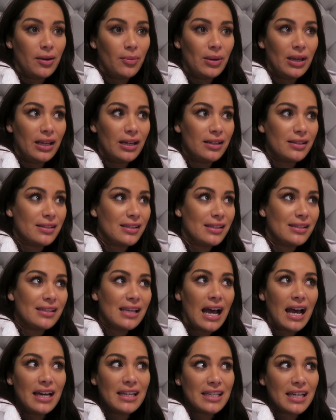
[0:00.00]
I mean, it's a
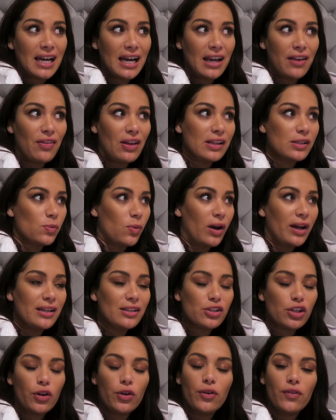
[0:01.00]
Saturday, and that's why
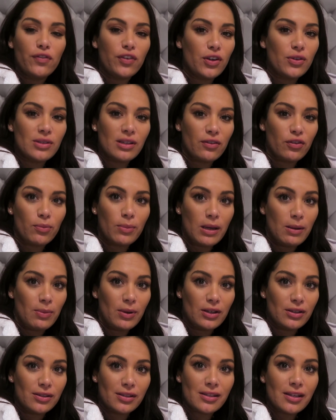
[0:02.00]
it's so confusing for me
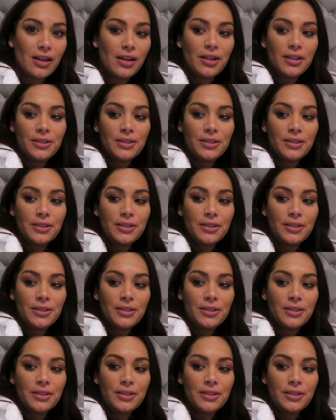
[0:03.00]
because